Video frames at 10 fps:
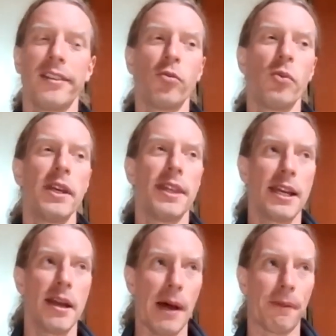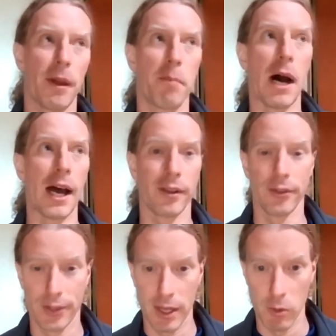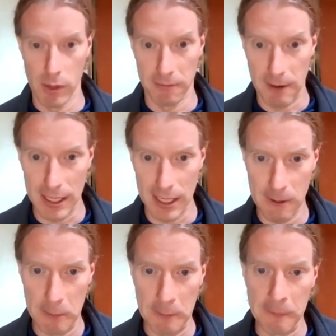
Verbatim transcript: as we think about the models that we follow,